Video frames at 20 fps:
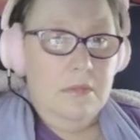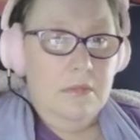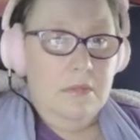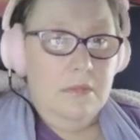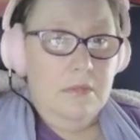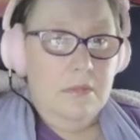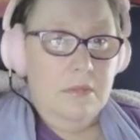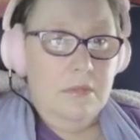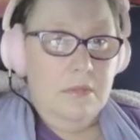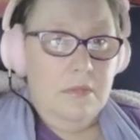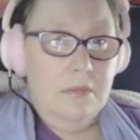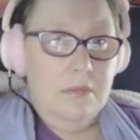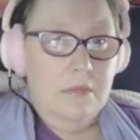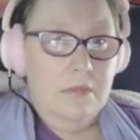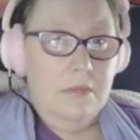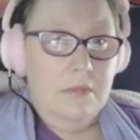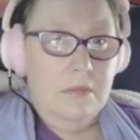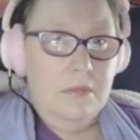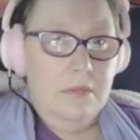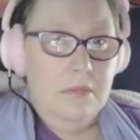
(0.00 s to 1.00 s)

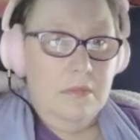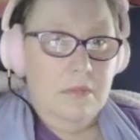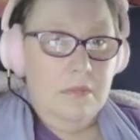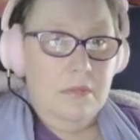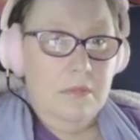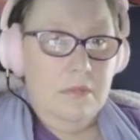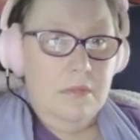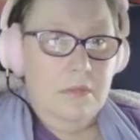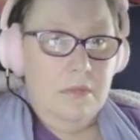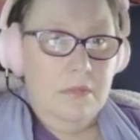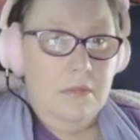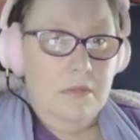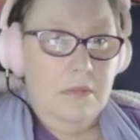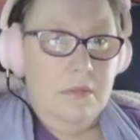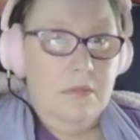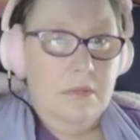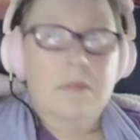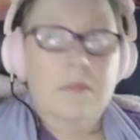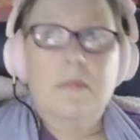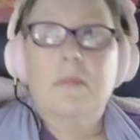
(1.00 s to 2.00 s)

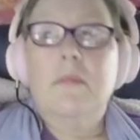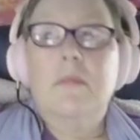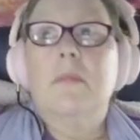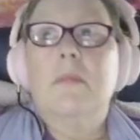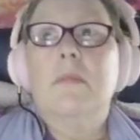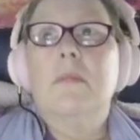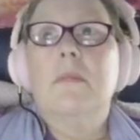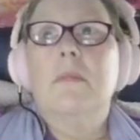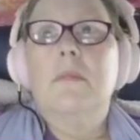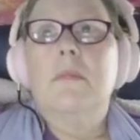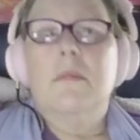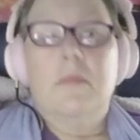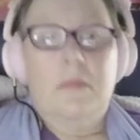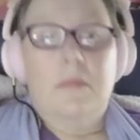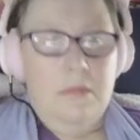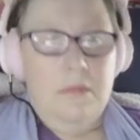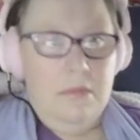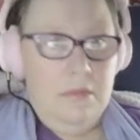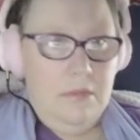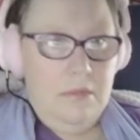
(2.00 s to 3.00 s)

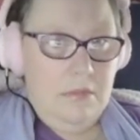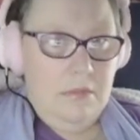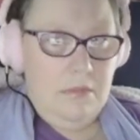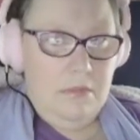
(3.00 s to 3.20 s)
[no speech]